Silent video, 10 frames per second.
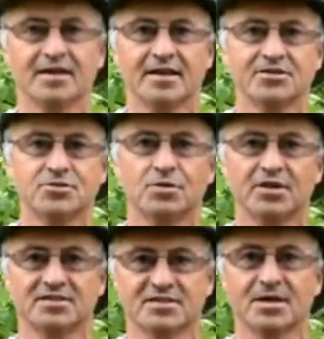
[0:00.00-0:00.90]

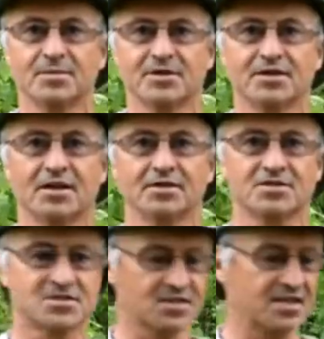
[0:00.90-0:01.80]
enjoying some of the
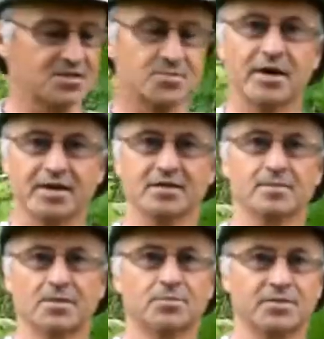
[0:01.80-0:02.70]
younger seeds, breaking
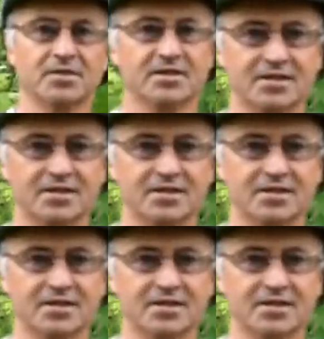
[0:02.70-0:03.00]
them open and